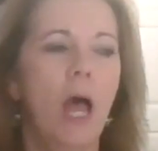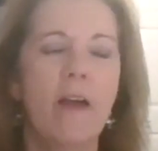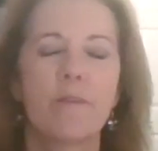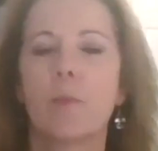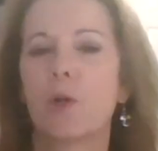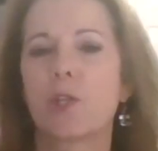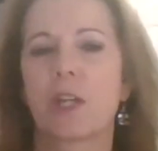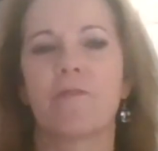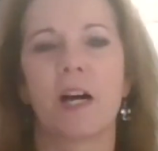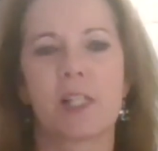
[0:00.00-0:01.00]
Everyone's
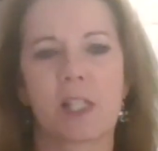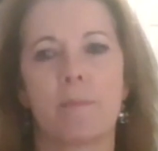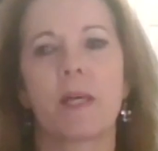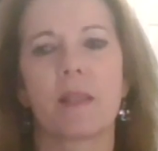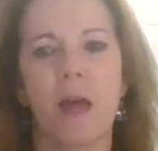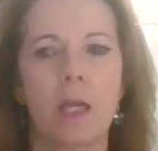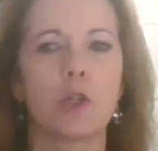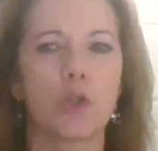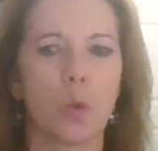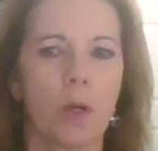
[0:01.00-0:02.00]
going to find something they
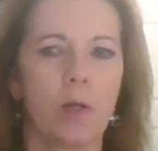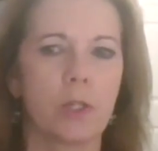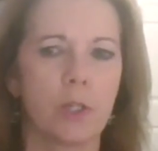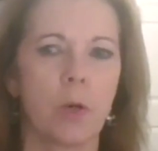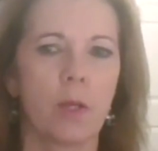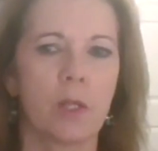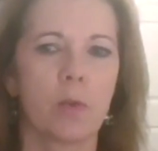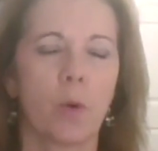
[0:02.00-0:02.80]
enjoy to do.